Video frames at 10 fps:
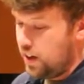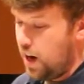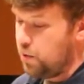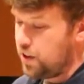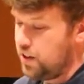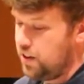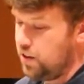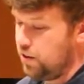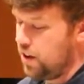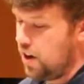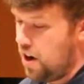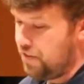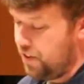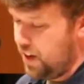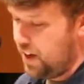And I will kill you and cut
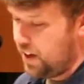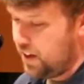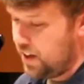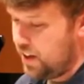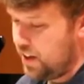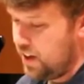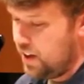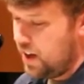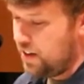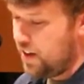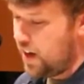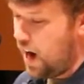off your head. And